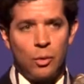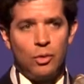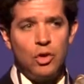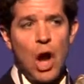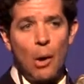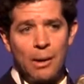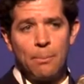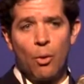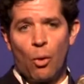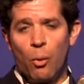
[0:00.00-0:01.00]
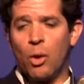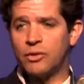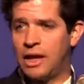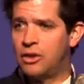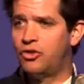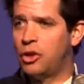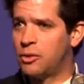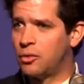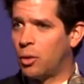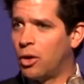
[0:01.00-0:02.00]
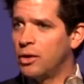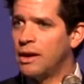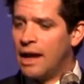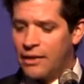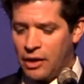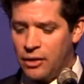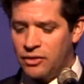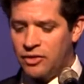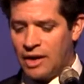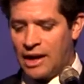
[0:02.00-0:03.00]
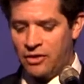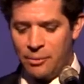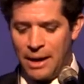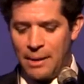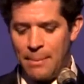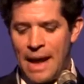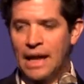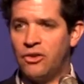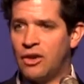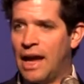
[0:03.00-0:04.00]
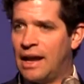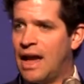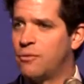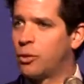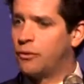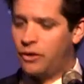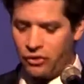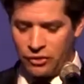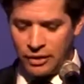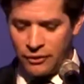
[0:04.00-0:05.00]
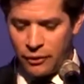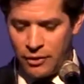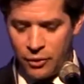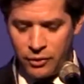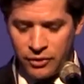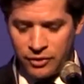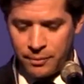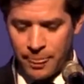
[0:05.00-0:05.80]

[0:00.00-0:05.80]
knowing more what their consumers want, and they use this data to better manage and have more efficient delivery routes.